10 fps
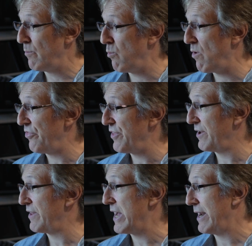one
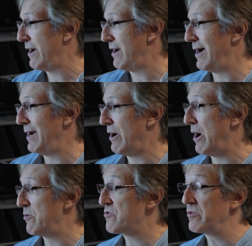thing that
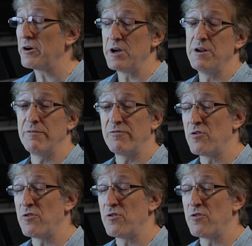I was looking